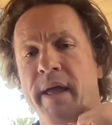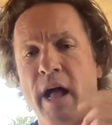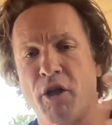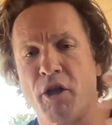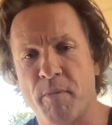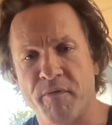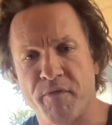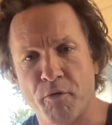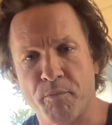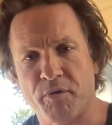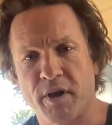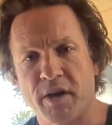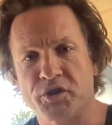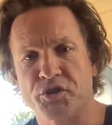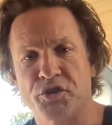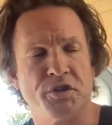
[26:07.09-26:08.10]
Alchemy Film
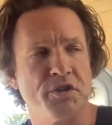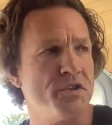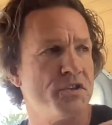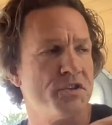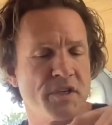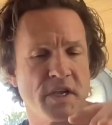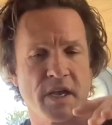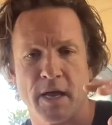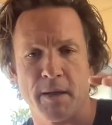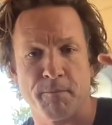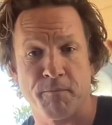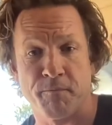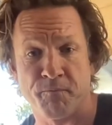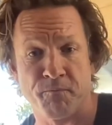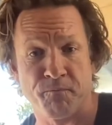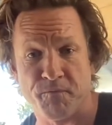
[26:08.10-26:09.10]
Productions, um,
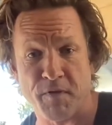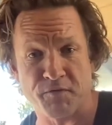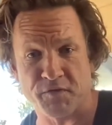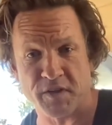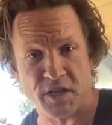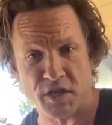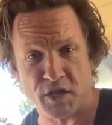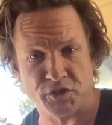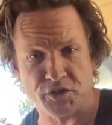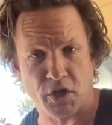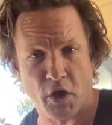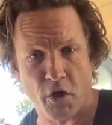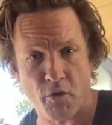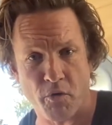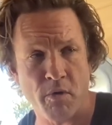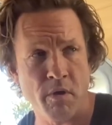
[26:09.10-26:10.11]
15 years
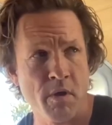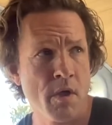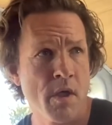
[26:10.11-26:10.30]
ago.